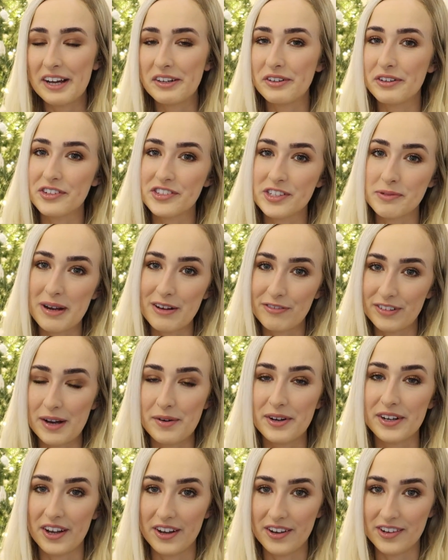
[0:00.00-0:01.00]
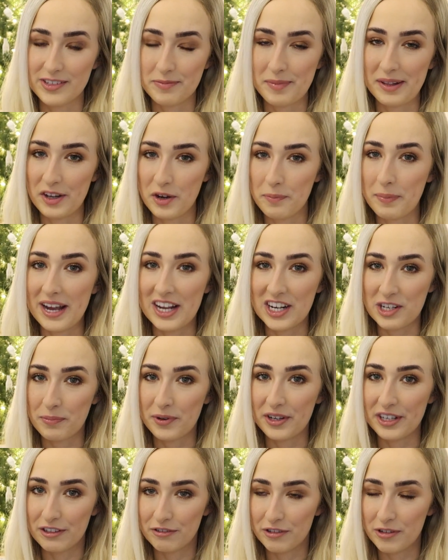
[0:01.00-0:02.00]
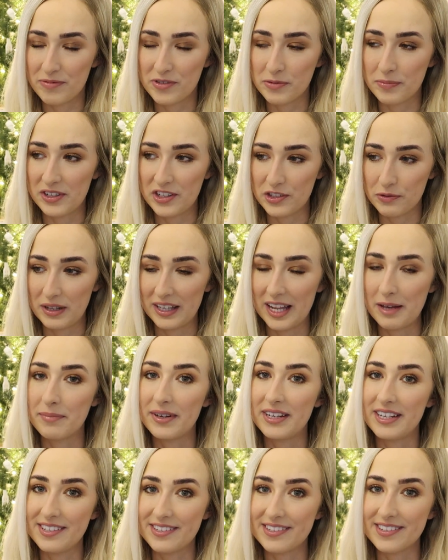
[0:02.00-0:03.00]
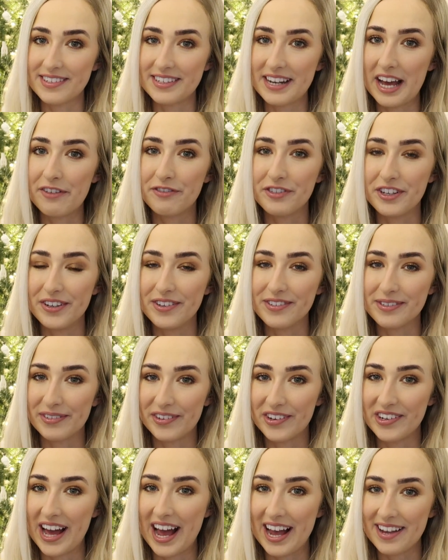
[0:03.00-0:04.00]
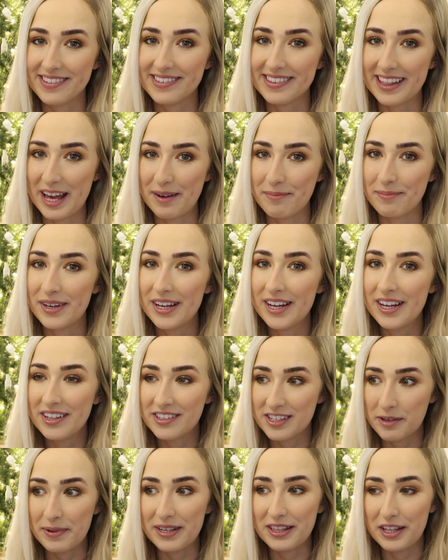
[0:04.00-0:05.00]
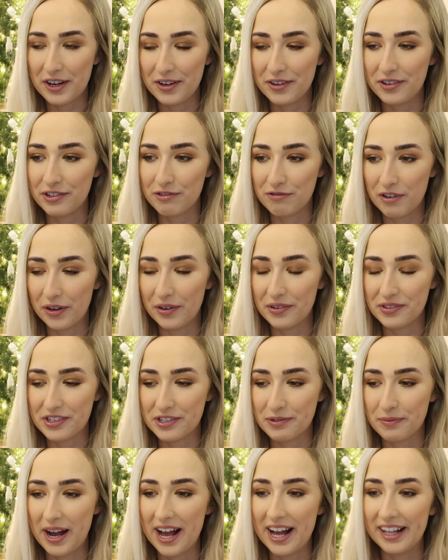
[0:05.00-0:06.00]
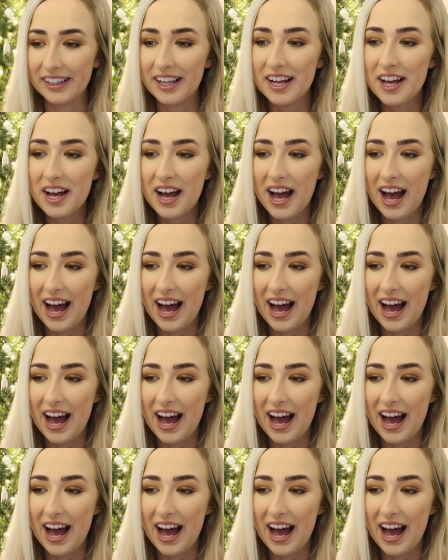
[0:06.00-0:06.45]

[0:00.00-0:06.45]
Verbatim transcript: and also my flower girls and my little page boy and groomsmen as well, like my nieces and nephews. I'm going to ask them to be those roles as well.